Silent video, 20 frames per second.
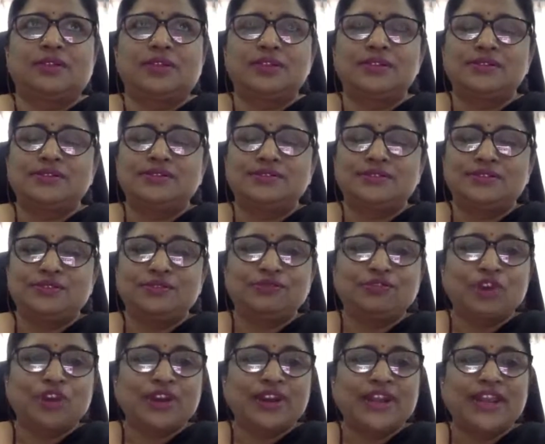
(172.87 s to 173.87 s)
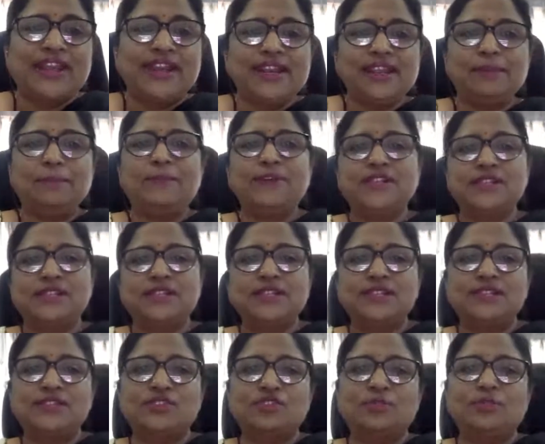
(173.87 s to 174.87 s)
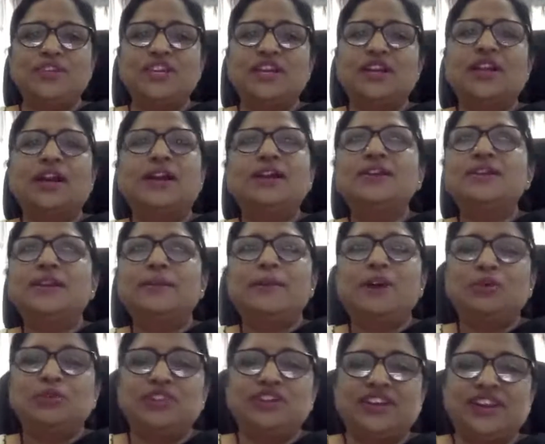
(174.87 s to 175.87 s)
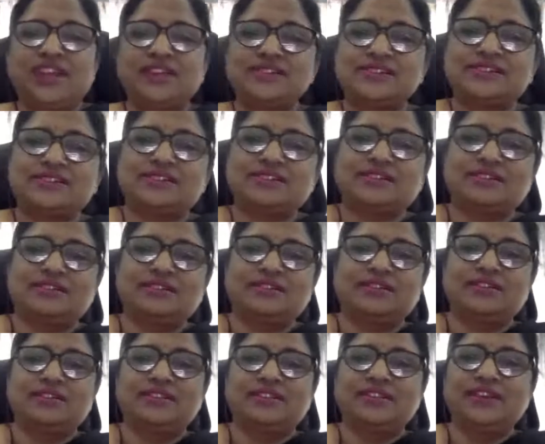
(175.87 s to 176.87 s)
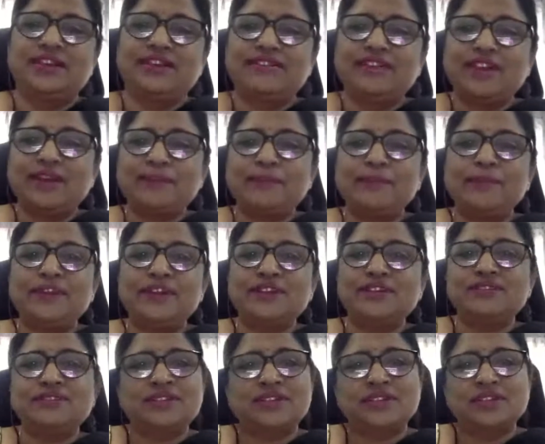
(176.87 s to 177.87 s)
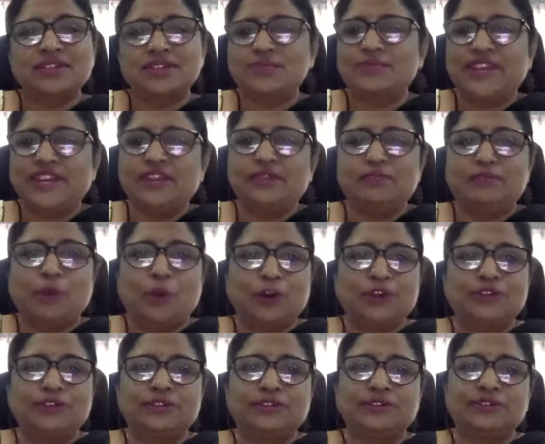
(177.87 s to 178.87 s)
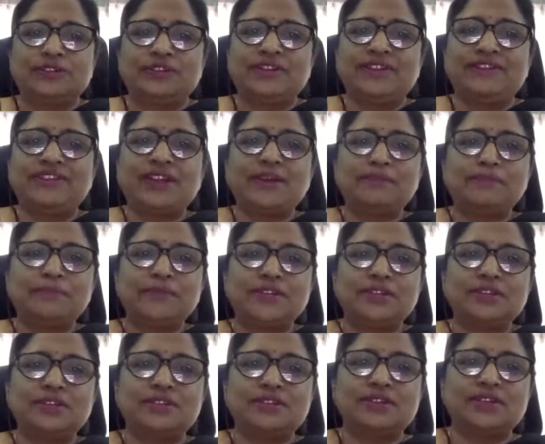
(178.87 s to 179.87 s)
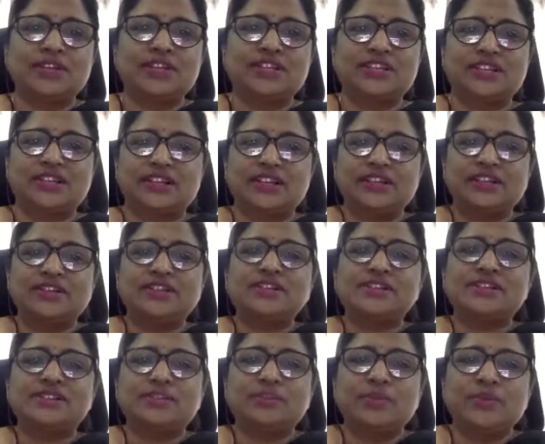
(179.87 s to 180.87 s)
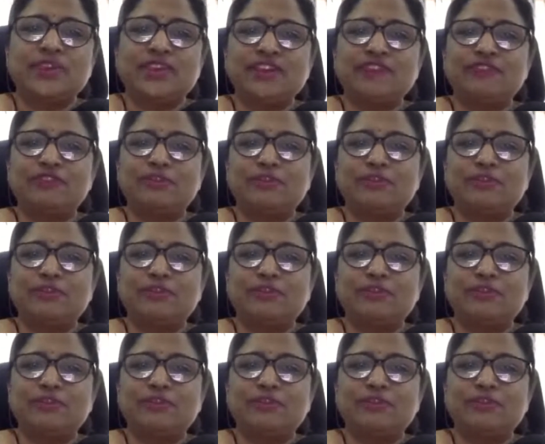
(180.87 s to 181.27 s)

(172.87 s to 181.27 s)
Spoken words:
Yes. So, for any business to be a cut above the rest, the development is very important. Development, it clears the way